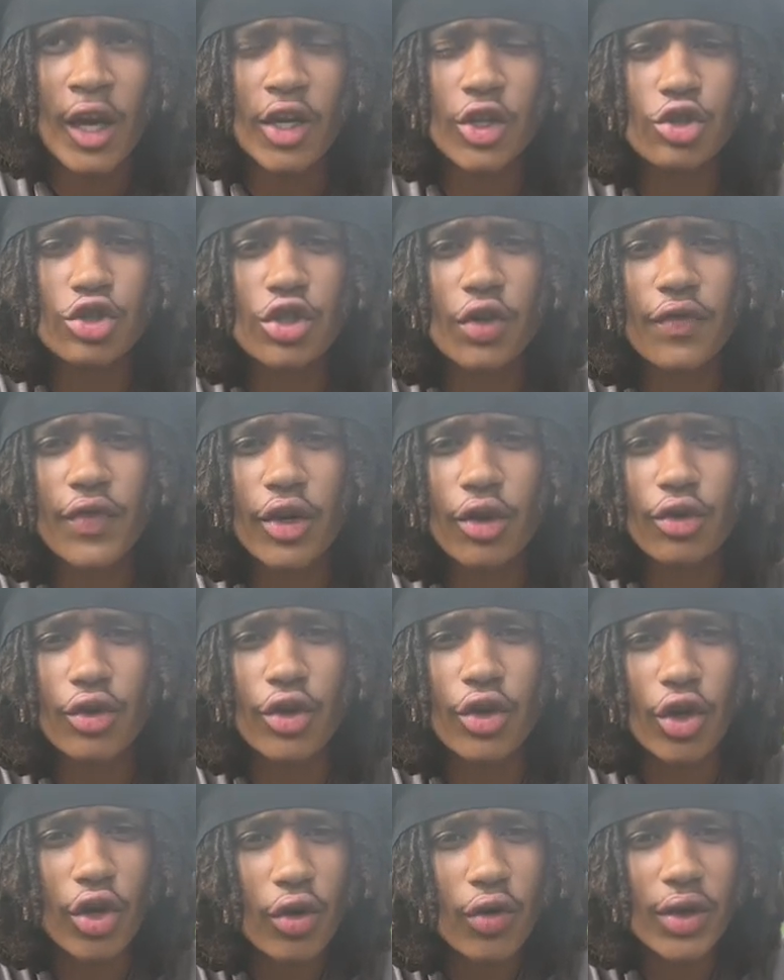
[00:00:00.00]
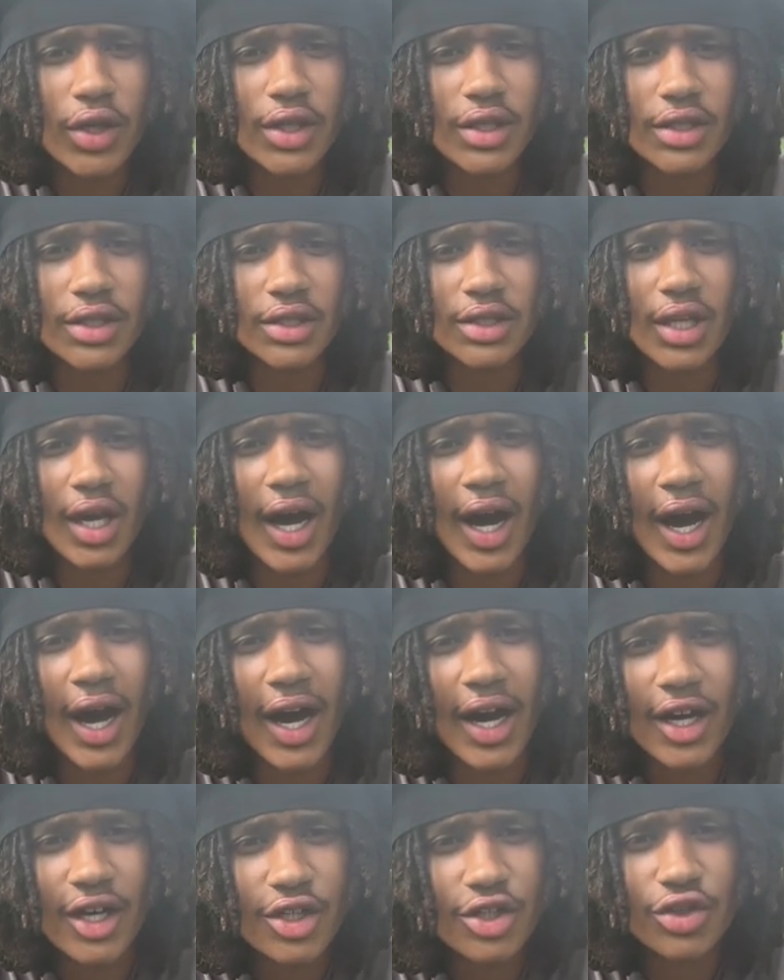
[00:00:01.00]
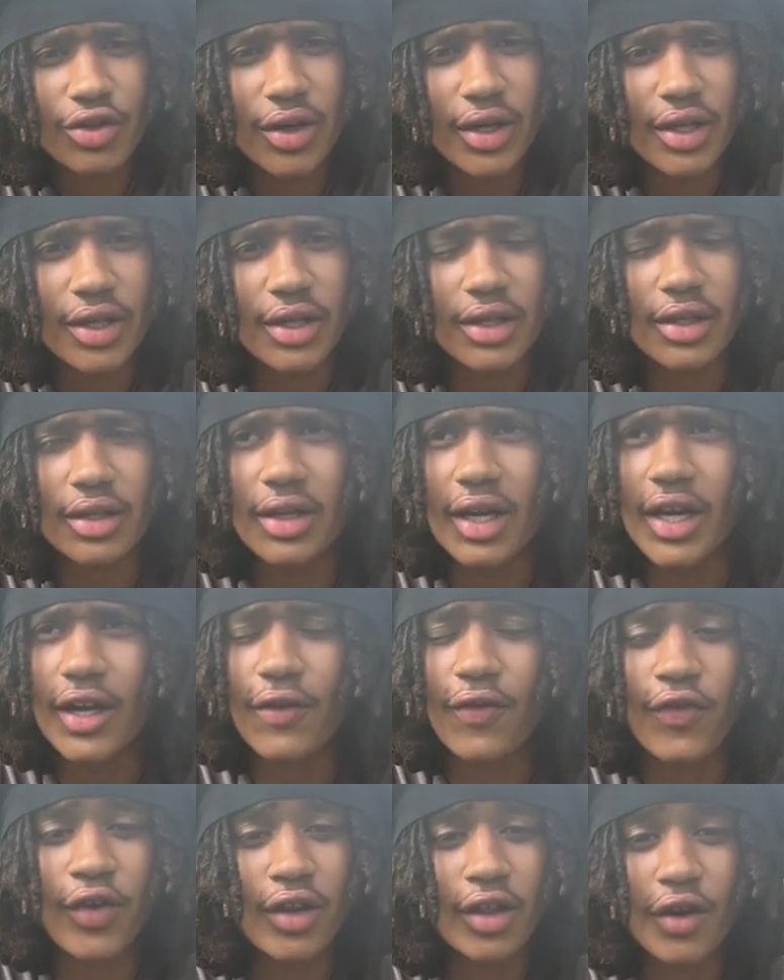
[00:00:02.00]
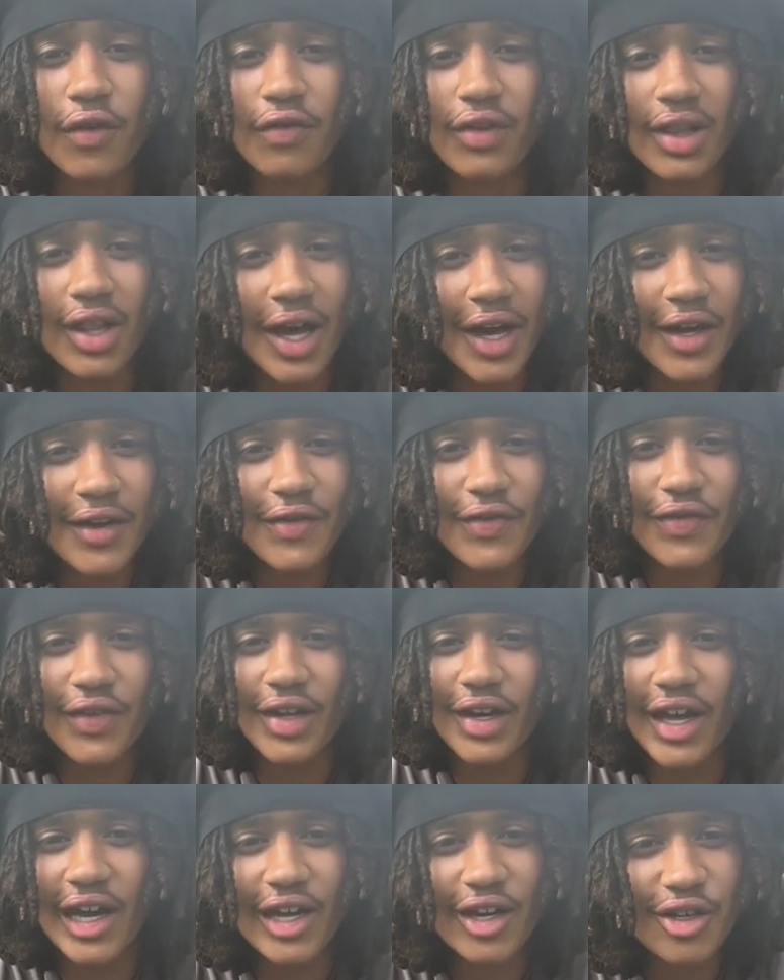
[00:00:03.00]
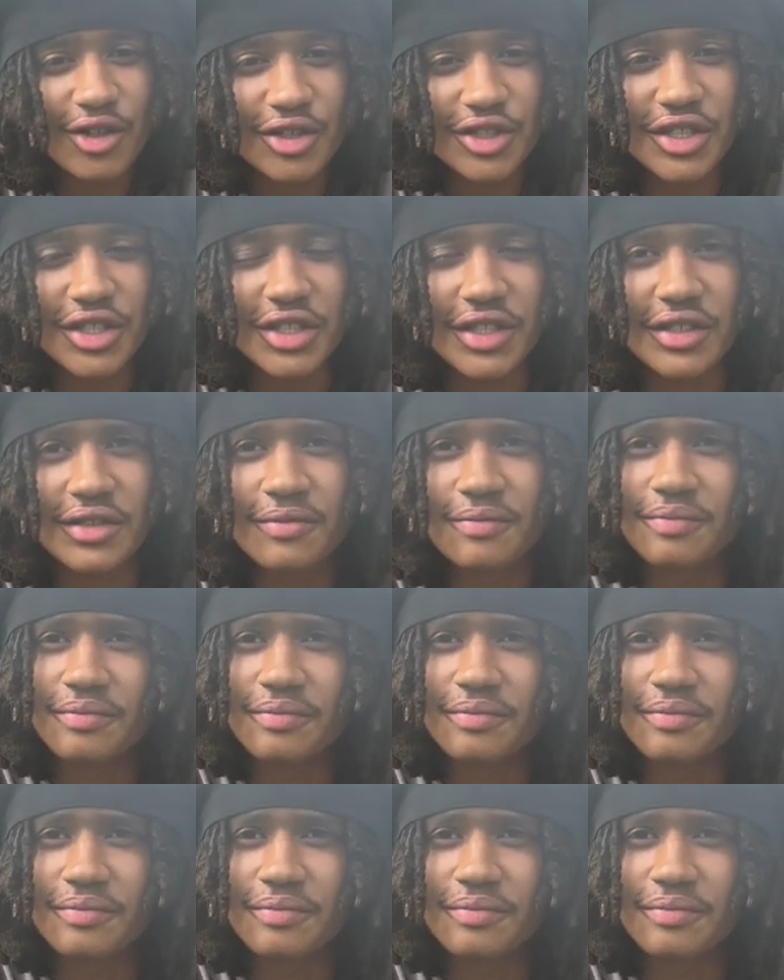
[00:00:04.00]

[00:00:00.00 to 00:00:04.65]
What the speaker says: you should feel nourished, hydrated, and full of life and energy.